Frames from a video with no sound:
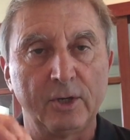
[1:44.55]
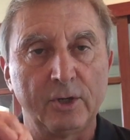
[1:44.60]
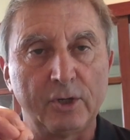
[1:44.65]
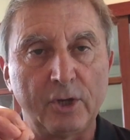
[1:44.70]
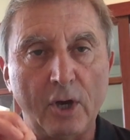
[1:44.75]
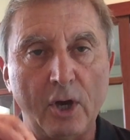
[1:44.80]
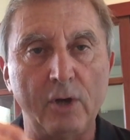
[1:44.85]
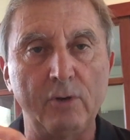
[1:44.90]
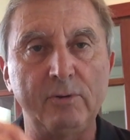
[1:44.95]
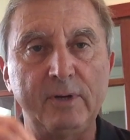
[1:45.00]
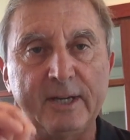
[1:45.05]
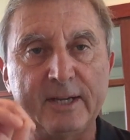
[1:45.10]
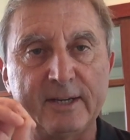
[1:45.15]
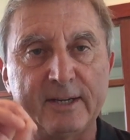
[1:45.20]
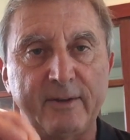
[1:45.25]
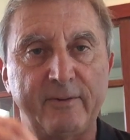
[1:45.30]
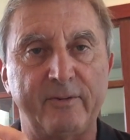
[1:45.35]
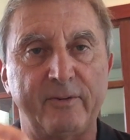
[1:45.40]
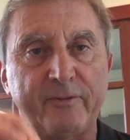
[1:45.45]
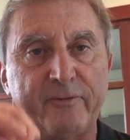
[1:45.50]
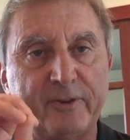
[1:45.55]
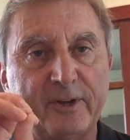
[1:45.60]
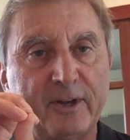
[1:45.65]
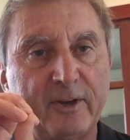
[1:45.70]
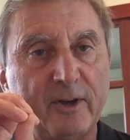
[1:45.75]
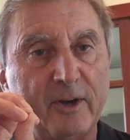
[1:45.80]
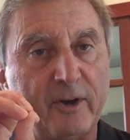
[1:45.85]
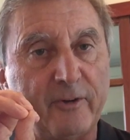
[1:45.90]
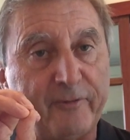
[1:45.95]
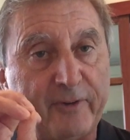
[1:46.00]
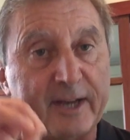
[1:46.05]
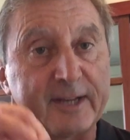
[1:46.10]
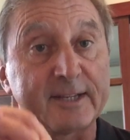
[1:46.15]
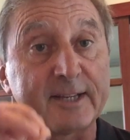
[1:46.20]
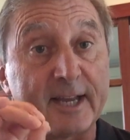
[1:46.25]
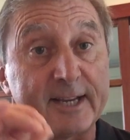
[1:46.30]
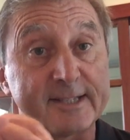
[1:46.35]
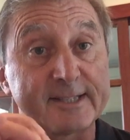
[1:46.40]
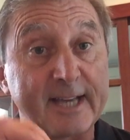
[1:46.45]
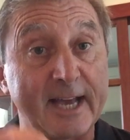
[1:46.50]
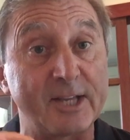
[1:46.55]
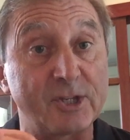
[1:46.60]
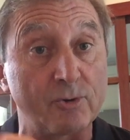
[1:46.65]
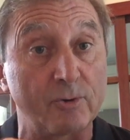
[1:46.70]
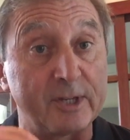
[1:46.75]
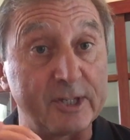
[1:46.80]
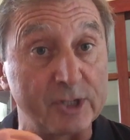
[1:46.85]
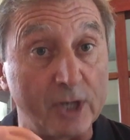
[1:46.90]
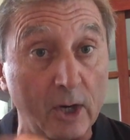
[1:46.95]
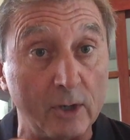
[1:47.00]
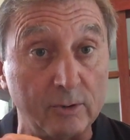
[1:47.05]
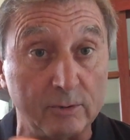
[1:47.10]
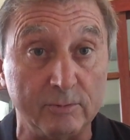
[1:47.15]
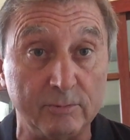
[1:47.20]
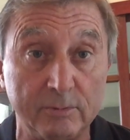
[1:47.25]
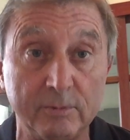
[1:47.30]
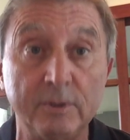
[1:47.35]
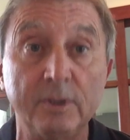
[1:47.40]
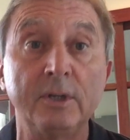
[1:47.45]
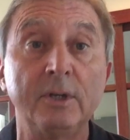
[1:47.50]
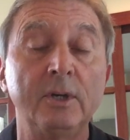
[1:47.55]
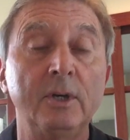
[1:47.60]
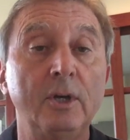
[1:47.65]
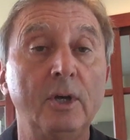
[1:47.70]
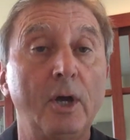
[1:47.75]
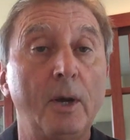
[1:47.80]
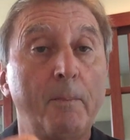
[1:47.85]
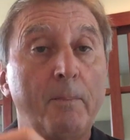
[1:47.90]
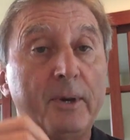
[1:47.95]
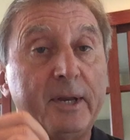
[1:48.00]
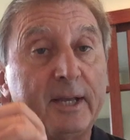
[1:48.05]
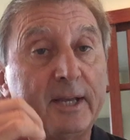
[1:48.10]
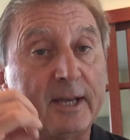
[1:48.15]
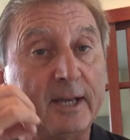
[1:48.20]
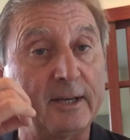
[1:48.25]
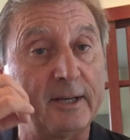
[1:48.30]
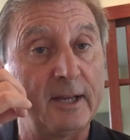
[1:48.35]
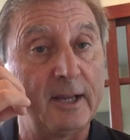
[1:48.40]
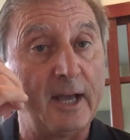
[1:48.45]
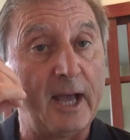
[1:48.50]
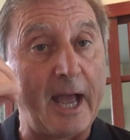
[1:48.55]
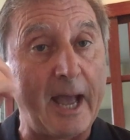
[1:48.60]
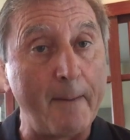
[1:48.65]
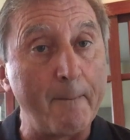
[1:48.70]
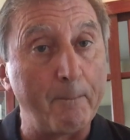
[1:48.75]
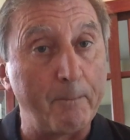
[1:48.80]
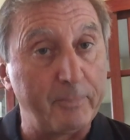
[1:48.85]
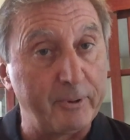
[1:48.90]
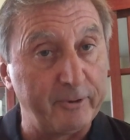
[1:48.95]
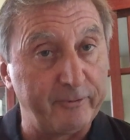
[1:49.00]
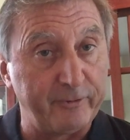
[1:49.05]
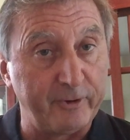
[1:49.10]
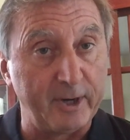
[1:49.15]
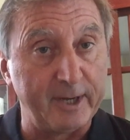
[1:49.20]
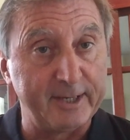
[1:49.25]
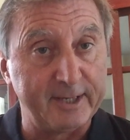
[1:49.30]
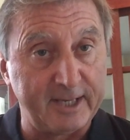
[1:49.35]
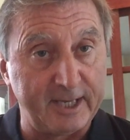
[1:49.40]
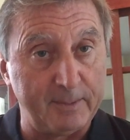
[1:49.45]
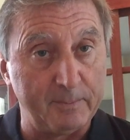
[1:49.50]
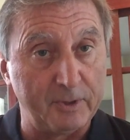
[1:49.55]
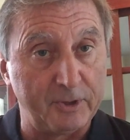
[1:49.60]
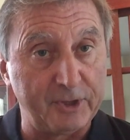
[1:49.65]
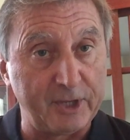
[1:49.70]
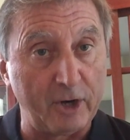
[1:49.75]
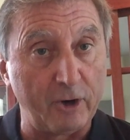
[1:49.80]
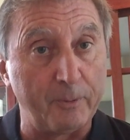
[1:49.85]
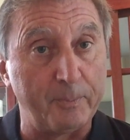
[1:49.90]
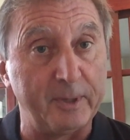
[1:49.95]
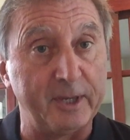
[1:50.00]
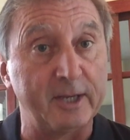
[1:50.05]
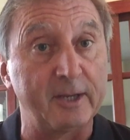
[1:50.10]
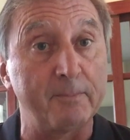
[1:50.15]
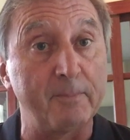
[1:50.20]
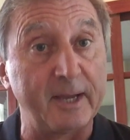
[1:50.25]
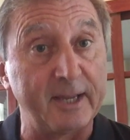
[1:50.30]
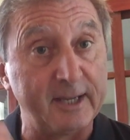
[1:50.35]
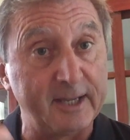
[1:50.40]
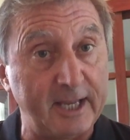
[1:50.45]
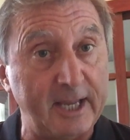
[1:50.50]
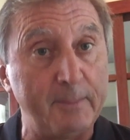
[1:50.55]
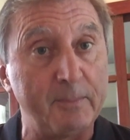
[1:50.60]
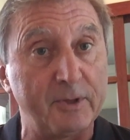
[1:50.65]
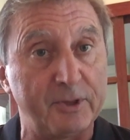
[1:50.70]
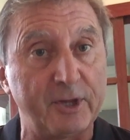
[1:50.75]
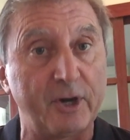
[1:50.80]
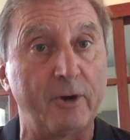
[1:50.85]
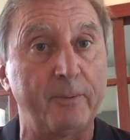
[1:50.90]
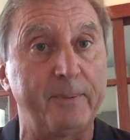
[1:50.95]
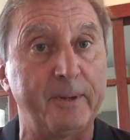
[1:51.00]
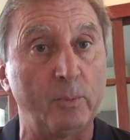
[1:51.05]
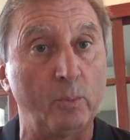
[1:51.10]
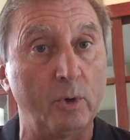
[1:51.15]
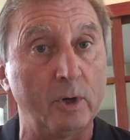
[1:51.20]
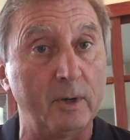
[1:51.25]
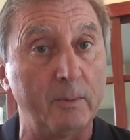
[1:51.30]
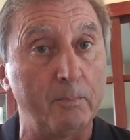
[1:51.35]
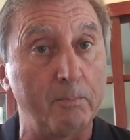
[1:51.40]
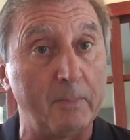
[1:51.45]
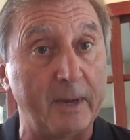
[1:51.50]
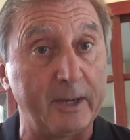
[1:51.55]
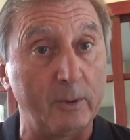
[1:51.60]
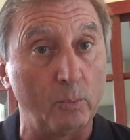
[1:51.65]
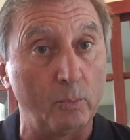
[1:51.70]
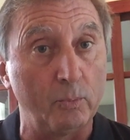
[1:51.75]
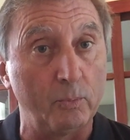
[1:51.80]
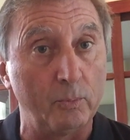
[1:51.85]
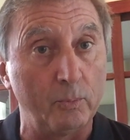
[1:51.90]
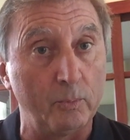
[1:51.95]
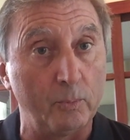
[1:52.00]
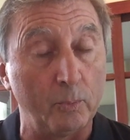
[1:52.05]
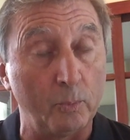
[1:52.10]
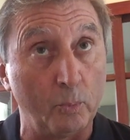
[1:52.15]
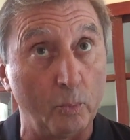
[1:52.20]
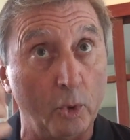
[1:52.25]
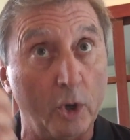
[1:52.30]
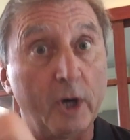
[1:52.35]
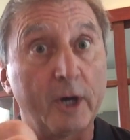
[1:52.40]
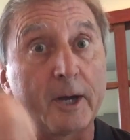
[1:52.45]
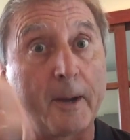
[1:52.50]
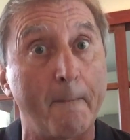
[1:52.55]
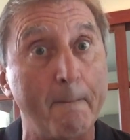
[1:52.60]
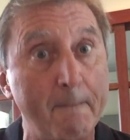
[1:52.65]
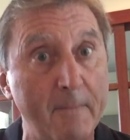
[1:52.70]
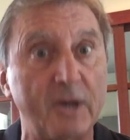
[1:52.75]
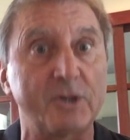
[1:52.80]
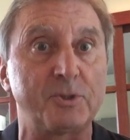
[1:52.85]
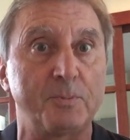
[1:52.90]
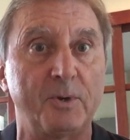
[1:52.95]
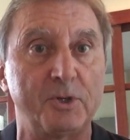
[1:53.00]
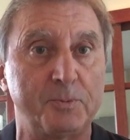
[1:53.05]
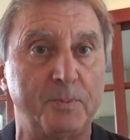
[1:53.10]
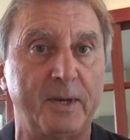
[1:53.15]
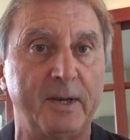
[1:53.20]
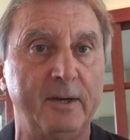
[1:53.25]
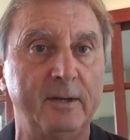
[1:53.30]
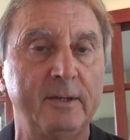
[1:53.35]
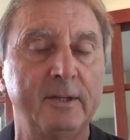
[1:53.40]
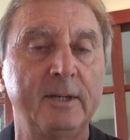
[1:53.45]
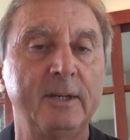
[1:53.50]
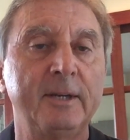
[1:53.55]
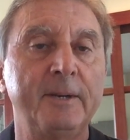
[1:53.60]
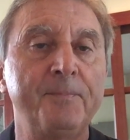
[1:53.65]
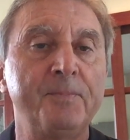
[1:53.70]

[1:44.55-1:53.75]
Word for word: Not only can it have effect against cancer on its own, but it can amplify chemotherapy. It can make chemotherapy work, make work much, much better.